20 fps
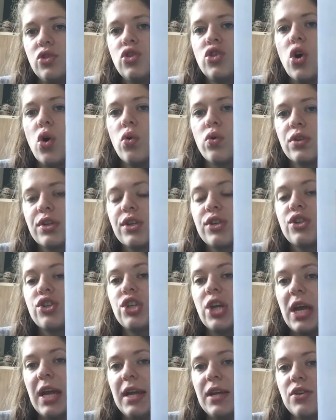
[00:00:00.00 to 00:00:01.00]
don't
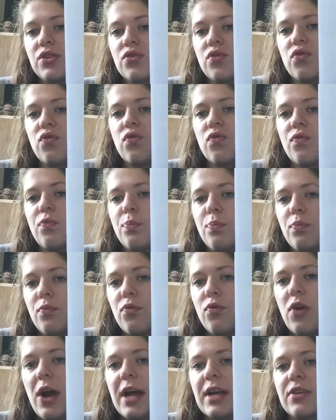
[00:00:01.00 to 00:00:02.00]
change
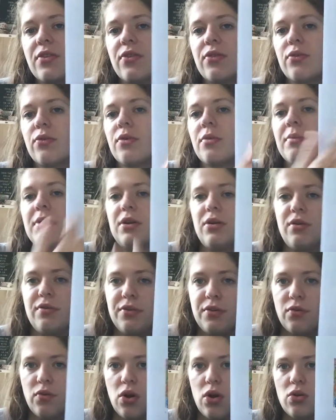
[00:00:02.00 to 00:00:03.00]
right through the middle of
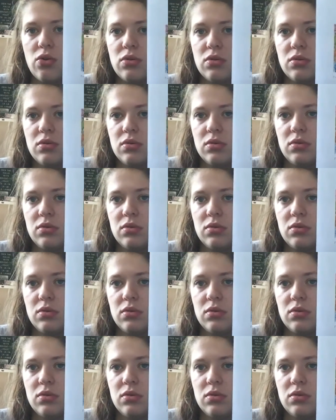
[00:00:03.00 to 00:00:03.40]
the row.